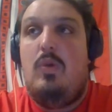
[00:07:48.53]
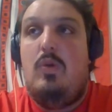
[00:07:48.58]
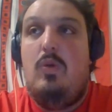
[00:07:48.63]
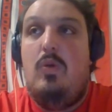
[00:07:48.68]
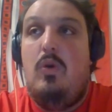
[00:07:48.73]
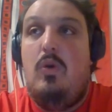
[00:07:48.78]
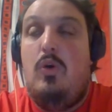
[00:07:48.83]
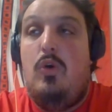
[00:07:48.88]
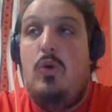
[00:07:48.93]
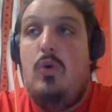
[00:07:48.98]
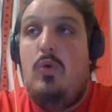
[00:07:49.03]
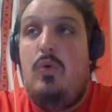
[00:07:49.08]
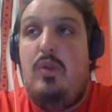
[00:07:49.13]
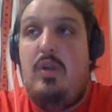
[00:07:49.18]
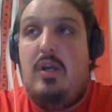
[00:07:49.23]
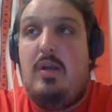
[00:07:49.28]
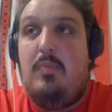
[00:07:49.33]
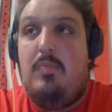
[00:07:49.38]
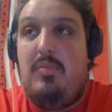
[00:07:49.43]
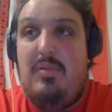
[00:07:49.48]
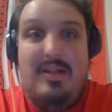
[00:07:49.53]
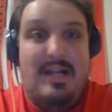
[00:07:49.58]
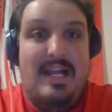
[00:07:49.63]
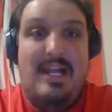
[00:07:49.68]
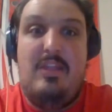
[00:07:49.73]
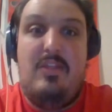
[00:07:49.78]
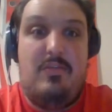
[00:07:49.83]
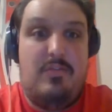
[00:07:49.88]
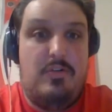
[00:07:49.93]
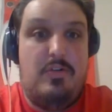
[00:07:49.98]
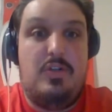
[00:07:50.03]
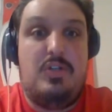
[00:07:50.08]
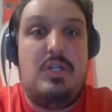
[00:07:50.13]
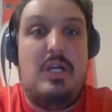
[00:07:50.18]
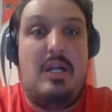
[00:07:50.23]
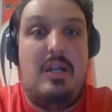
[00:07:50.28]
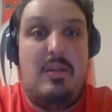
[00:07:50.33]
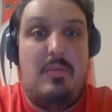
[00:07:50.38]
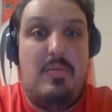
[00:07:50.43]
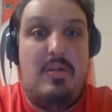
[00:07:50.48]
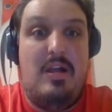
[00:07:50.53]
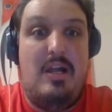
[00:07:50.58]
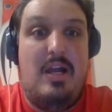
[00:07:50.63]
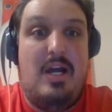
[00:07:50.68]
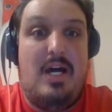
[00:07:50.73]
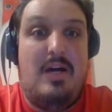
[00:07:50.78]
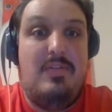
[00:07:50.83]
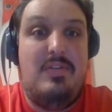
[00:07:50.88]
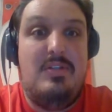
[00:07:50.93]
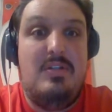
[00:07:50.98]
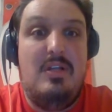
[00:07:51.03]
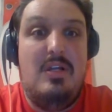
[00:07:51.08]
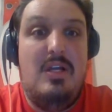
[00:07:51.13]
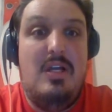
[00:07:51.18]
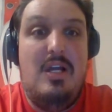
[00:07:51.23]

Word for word: who they're playing in the first round of the playoffs.